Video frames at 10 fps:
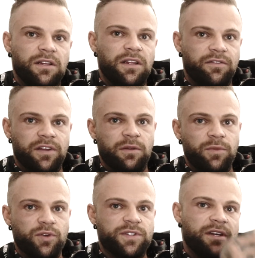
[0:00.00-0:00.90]
leaving the
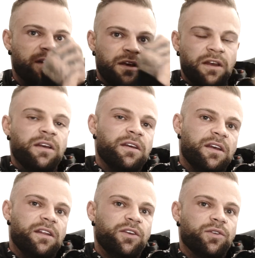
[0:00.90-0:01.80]
music,
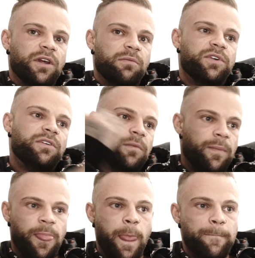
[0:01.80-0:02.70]
getting your number,
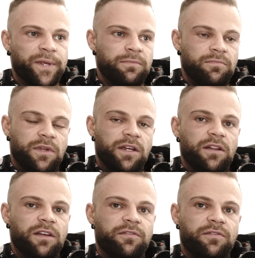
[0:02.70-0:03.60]
and
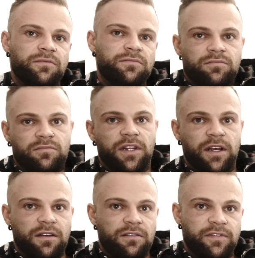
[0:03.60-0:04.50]
leave.
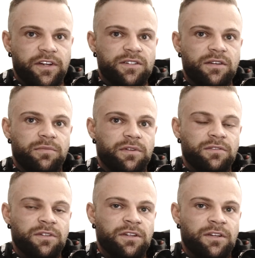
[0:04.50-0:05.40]
Like very simple,
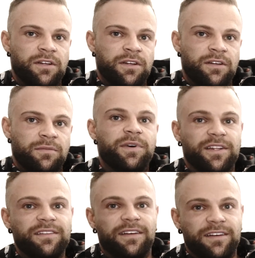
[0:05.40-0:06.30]

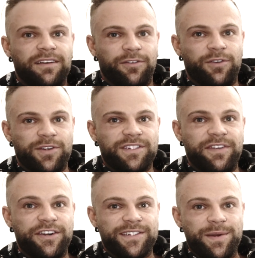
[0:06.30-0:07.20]
but of course
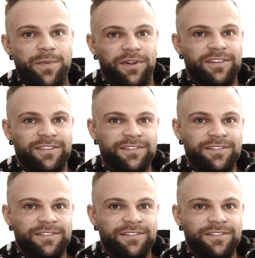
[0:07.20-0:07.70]
very simple.